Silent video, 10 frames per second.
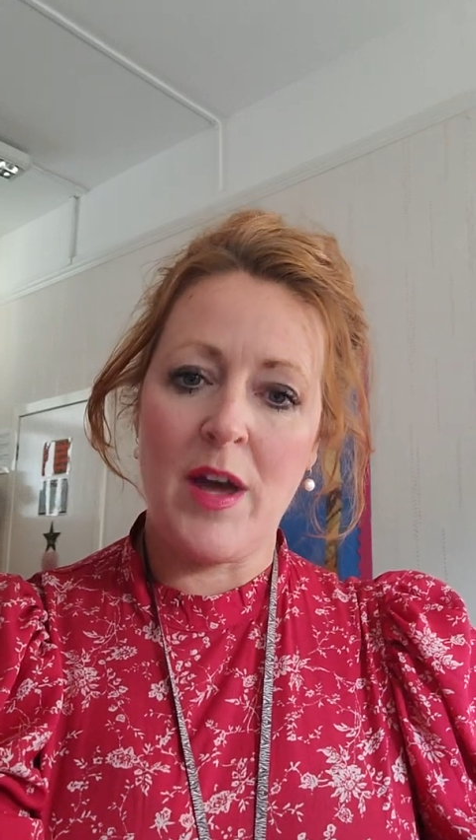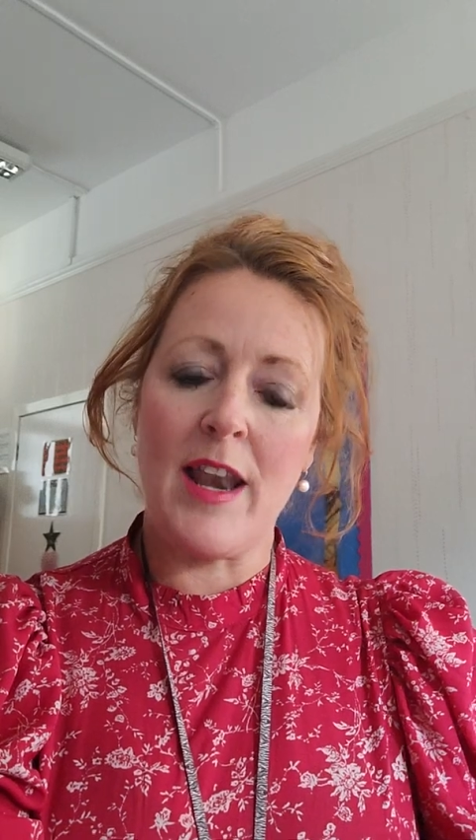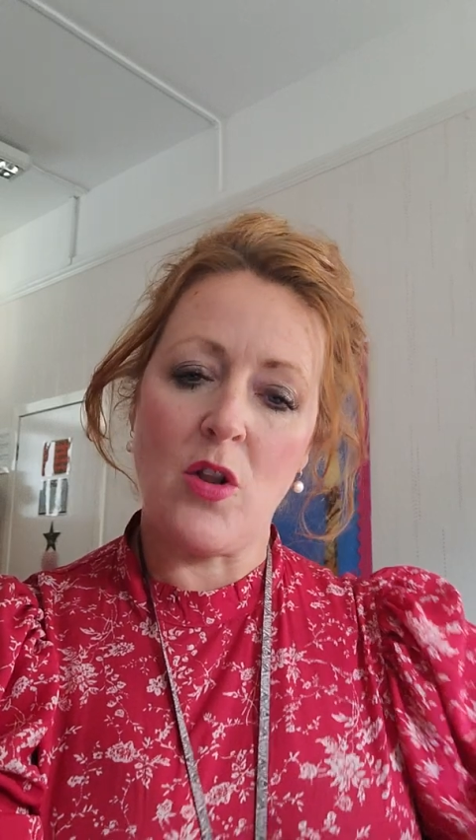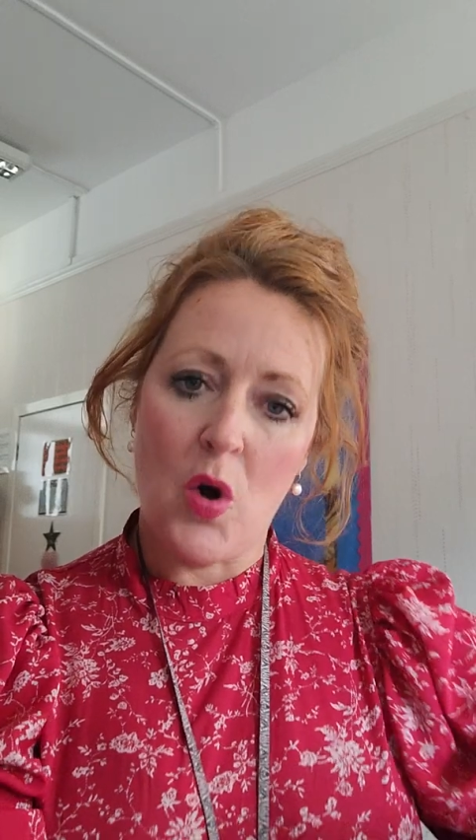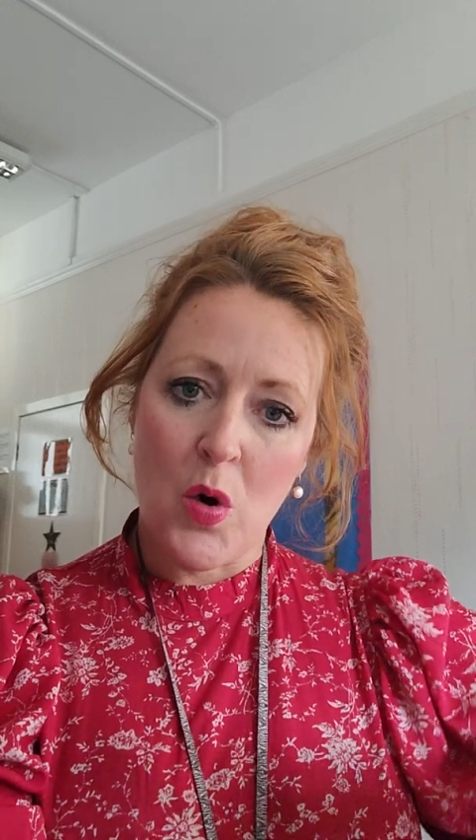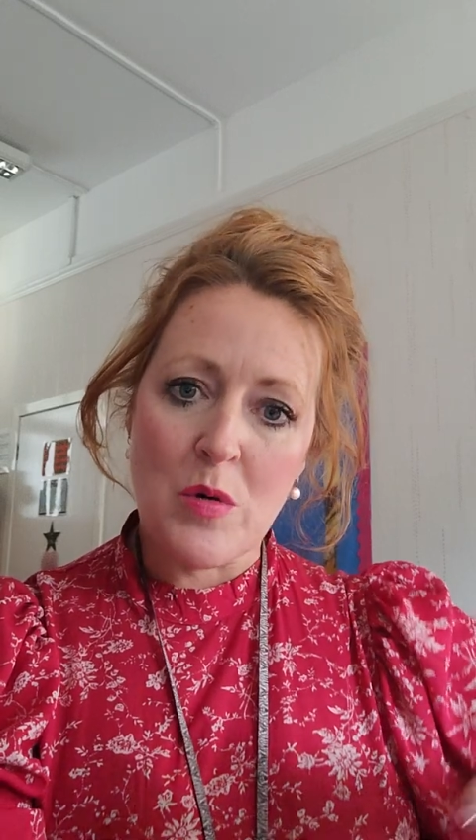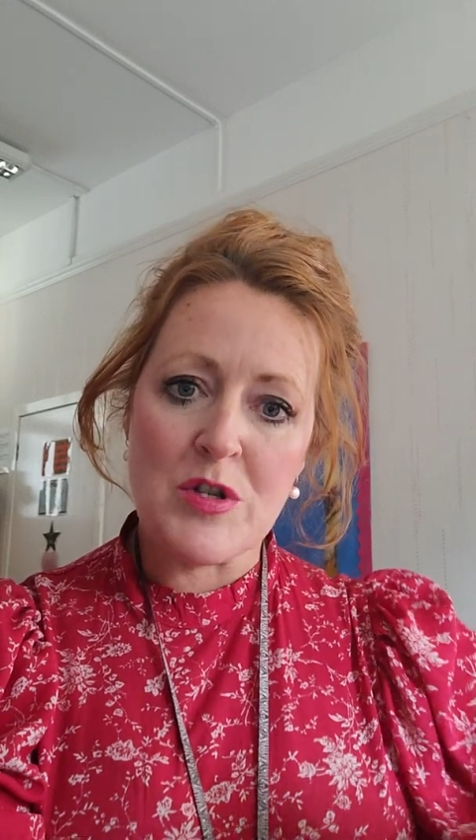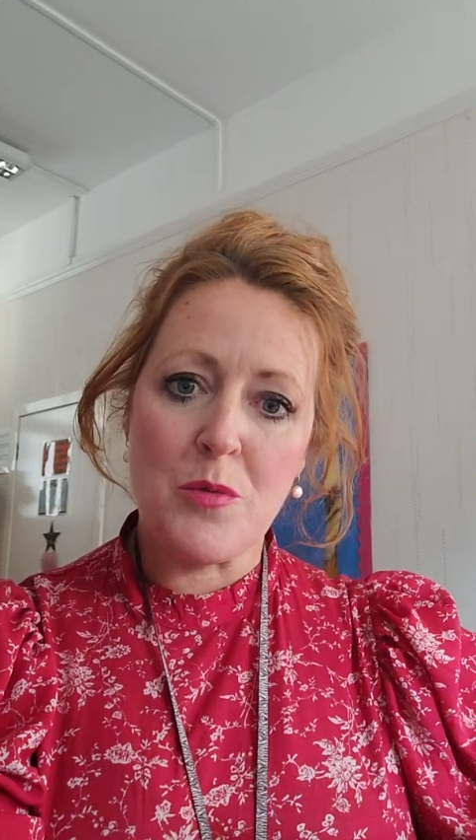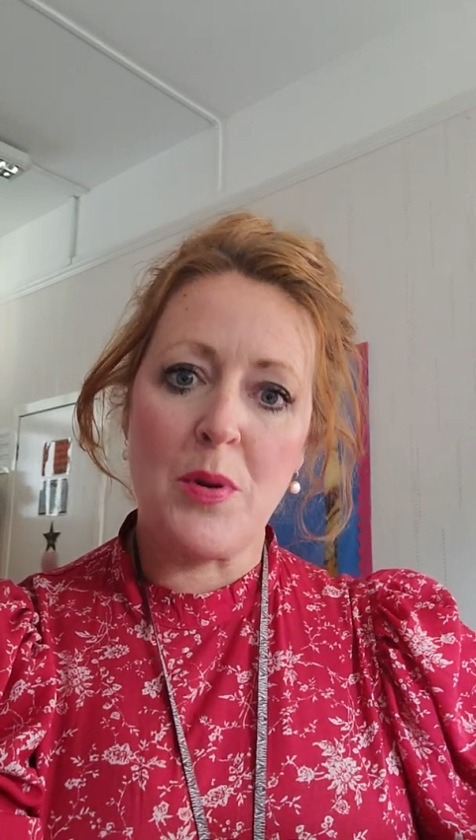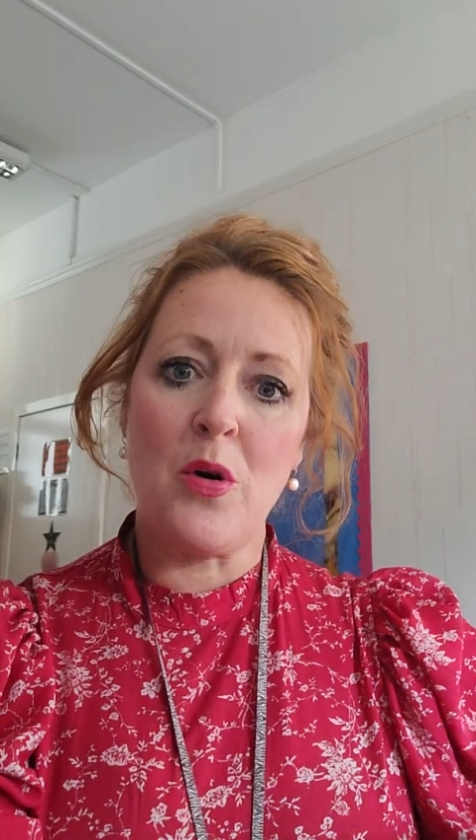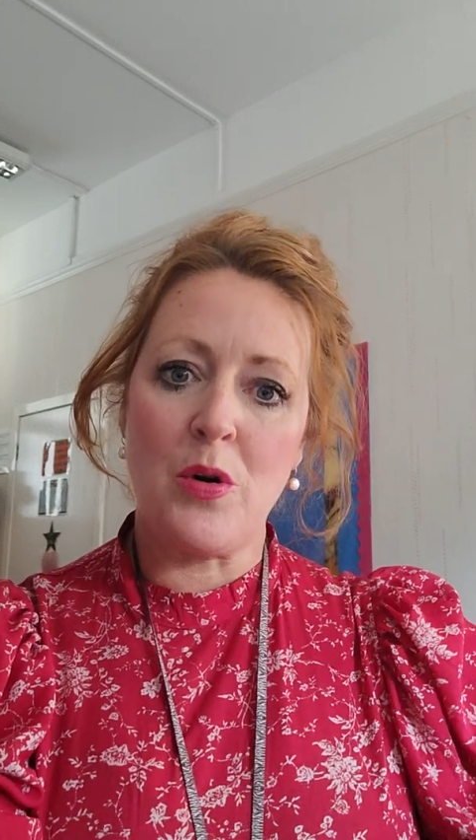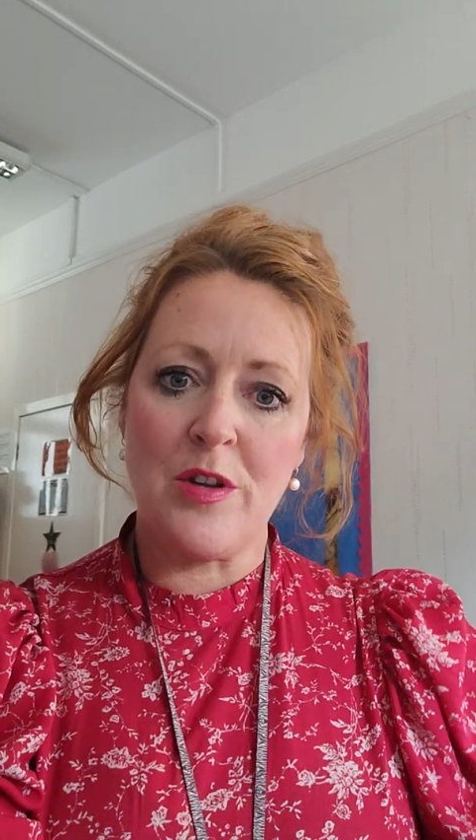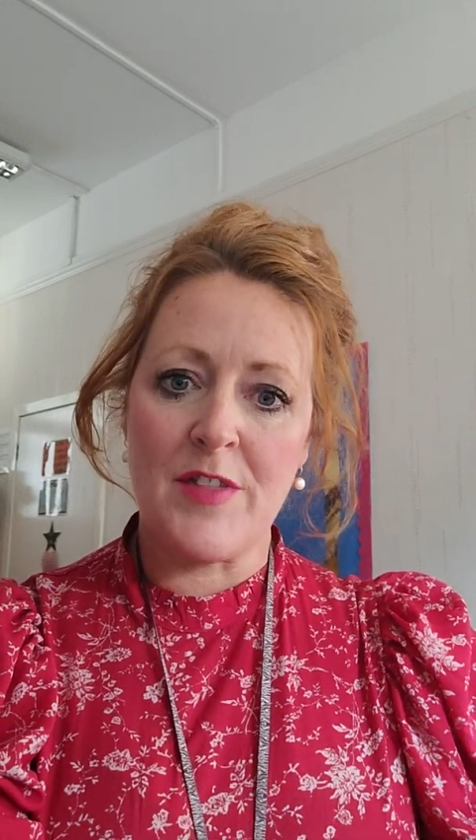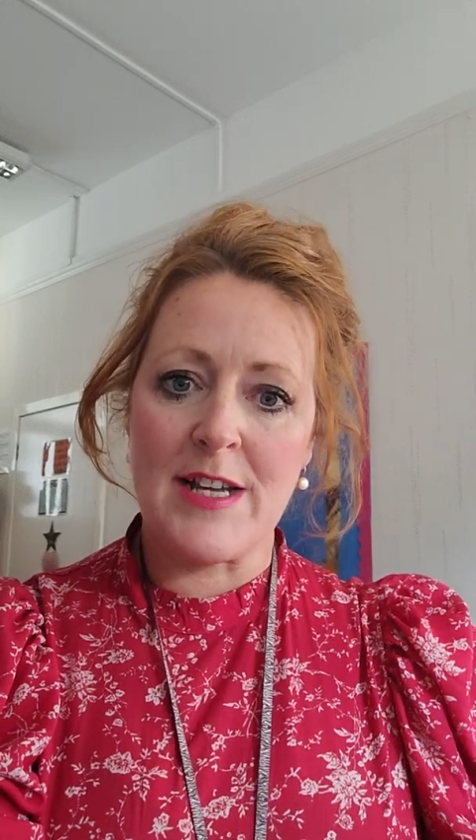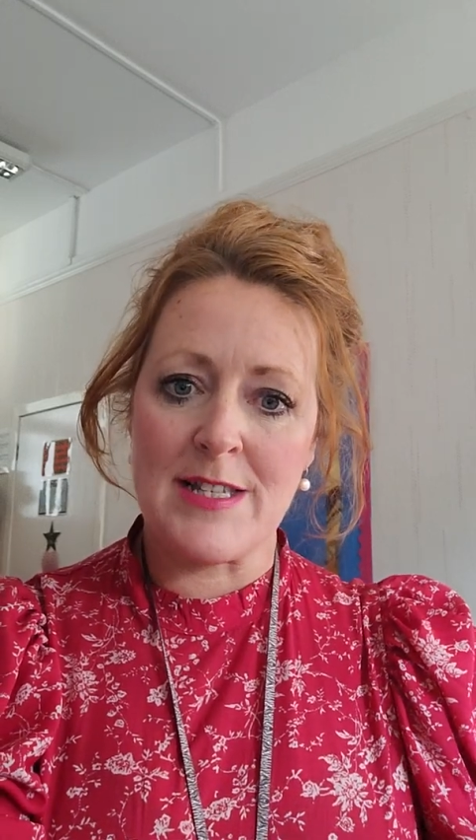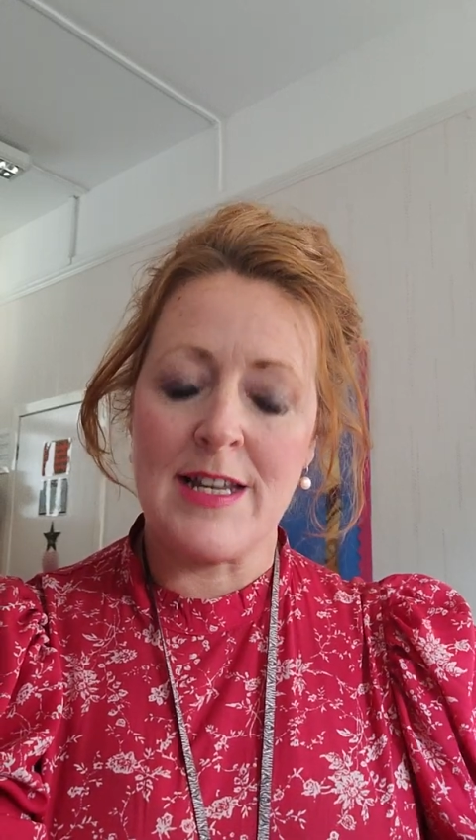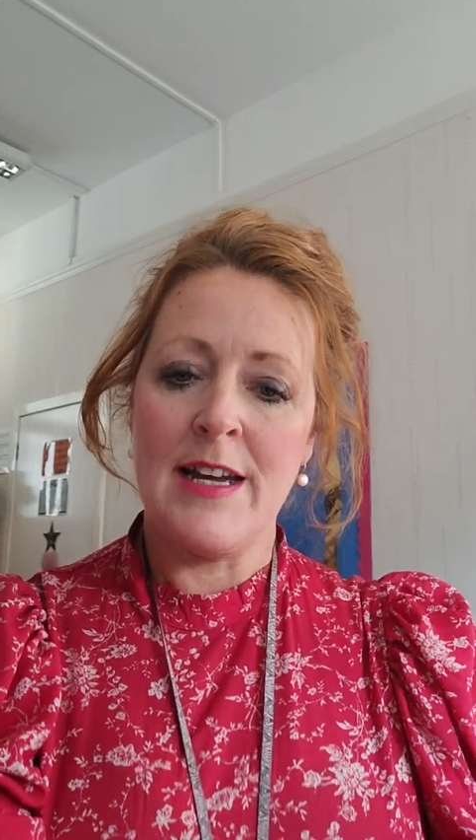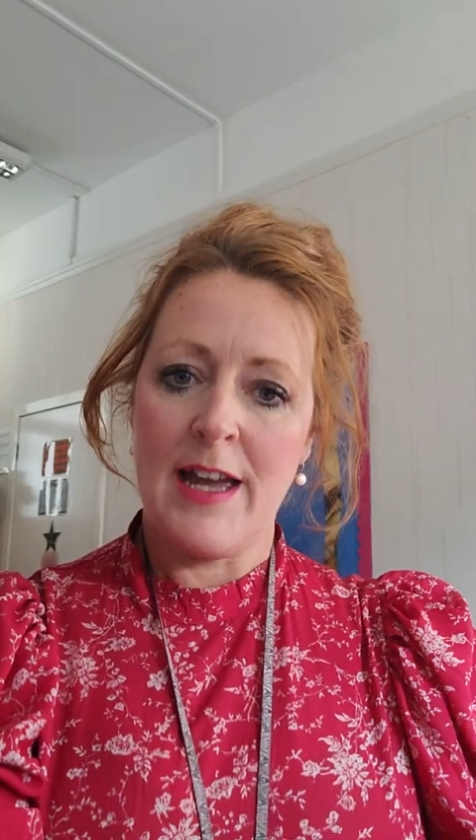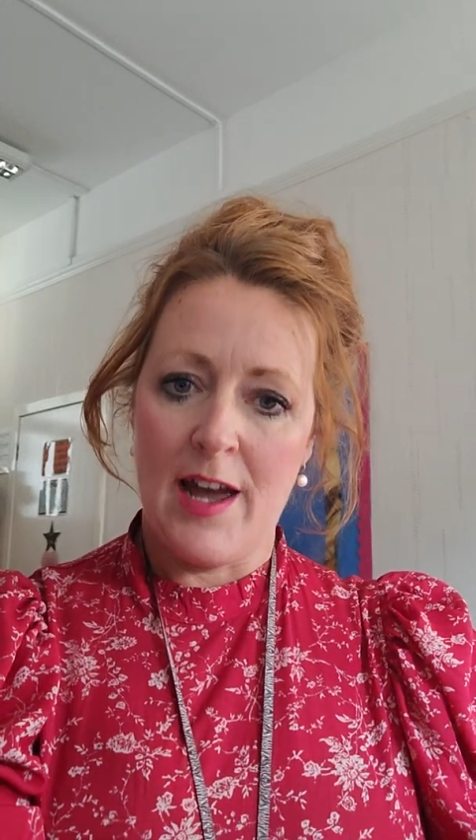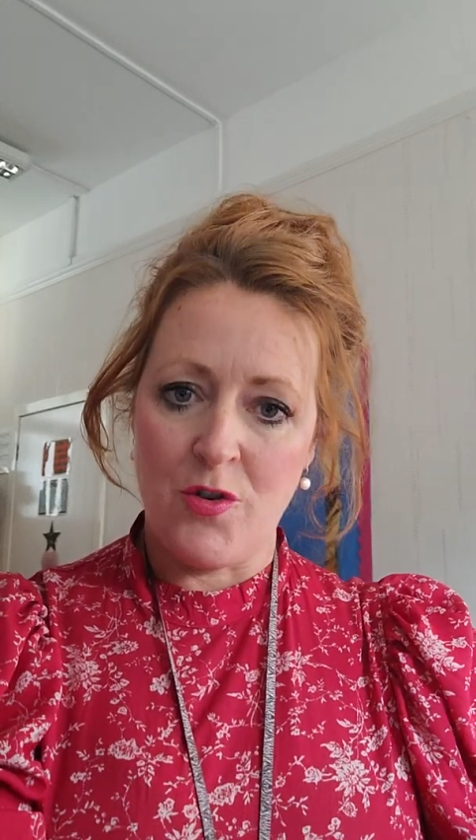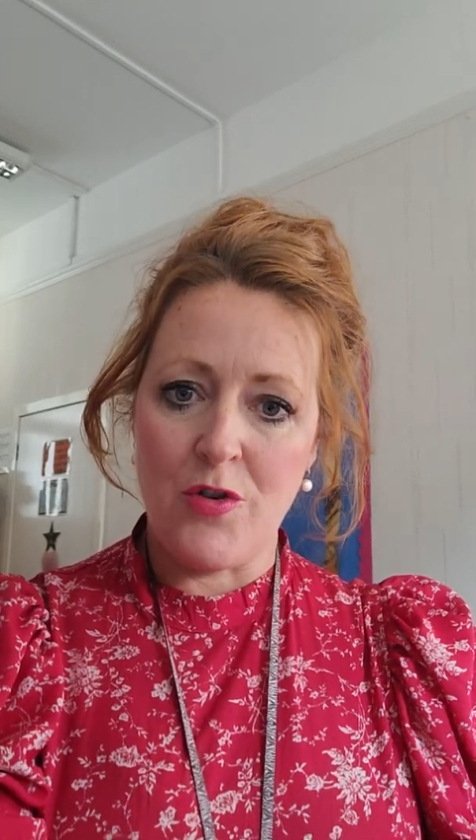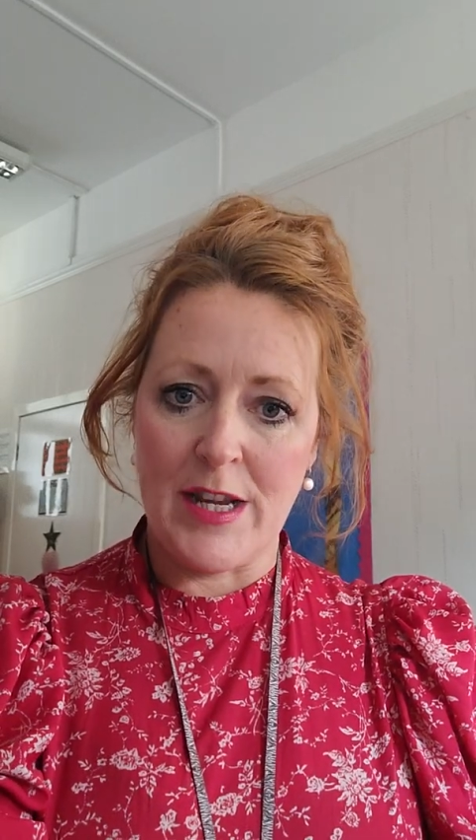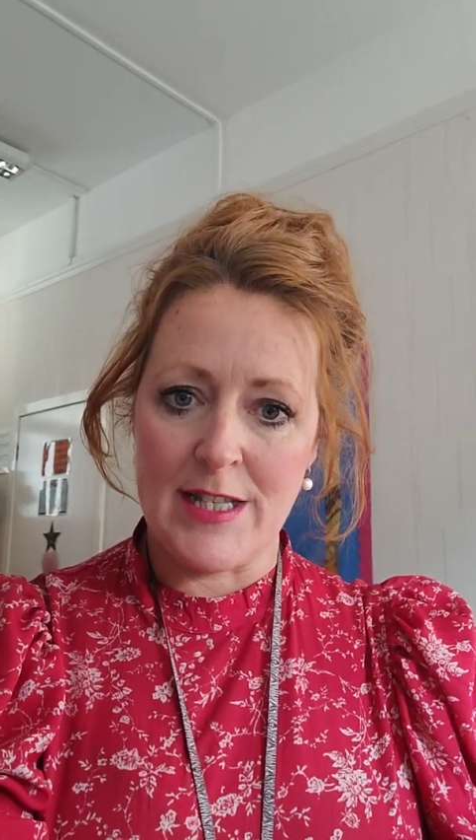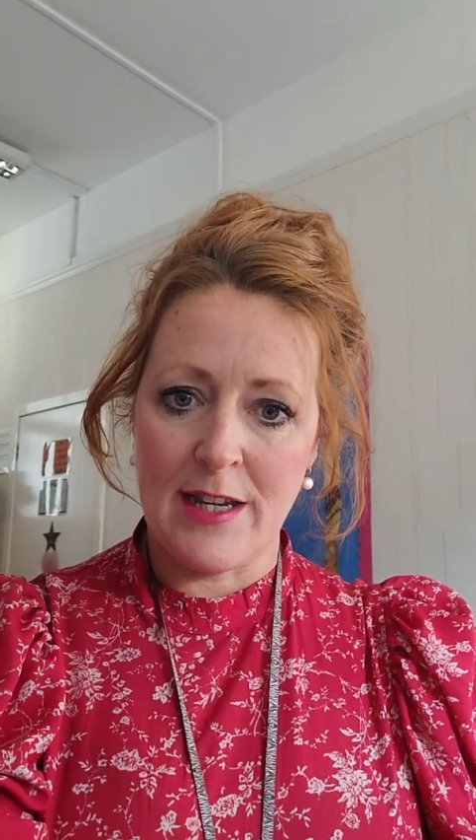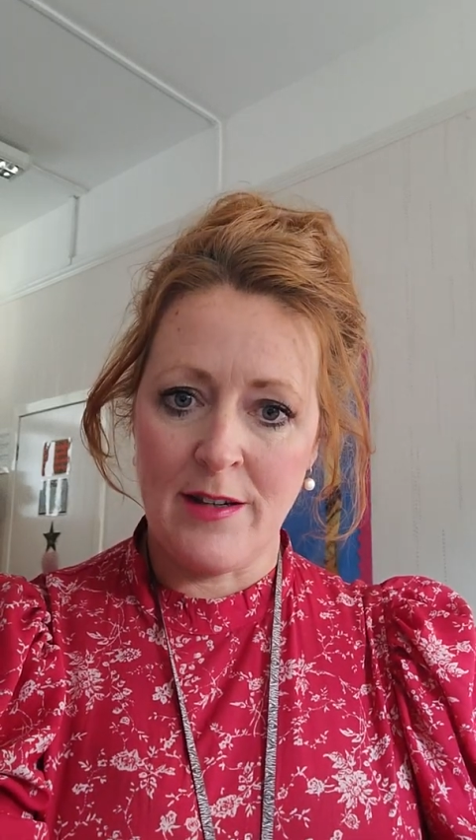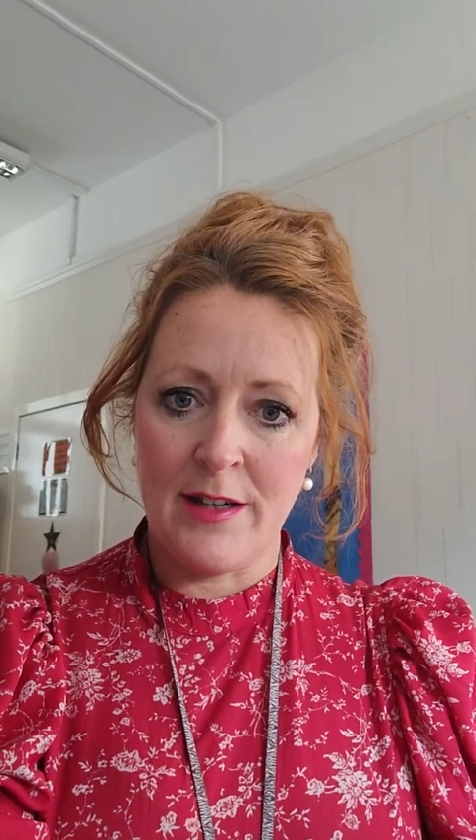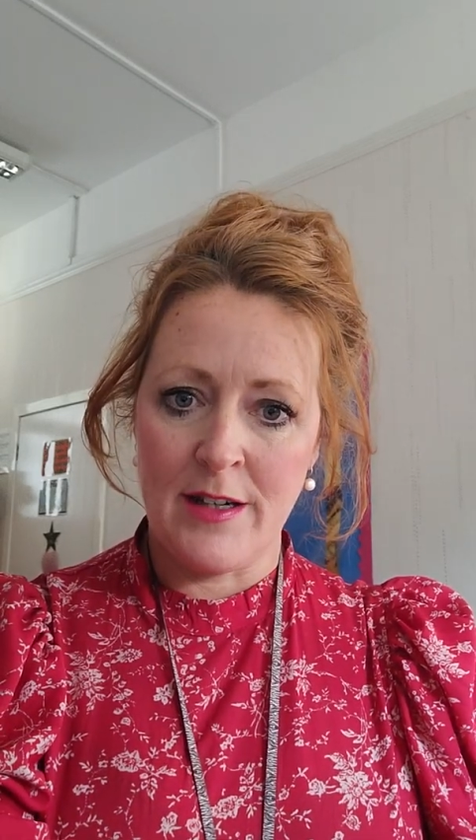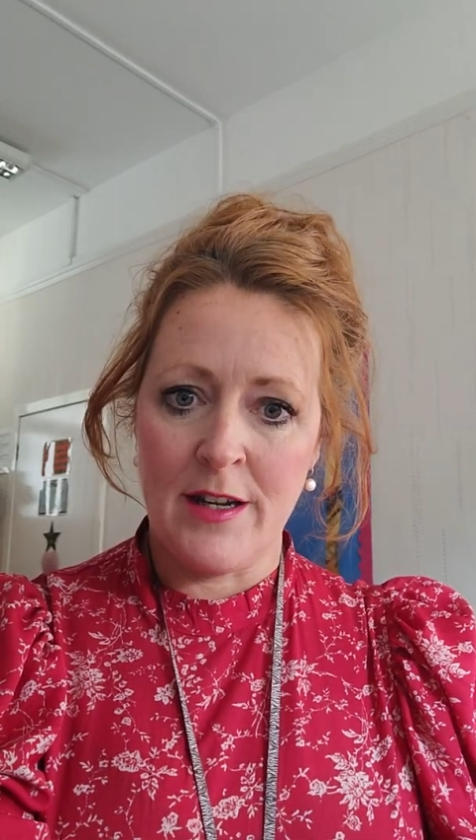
and I'll also put all of this in writing.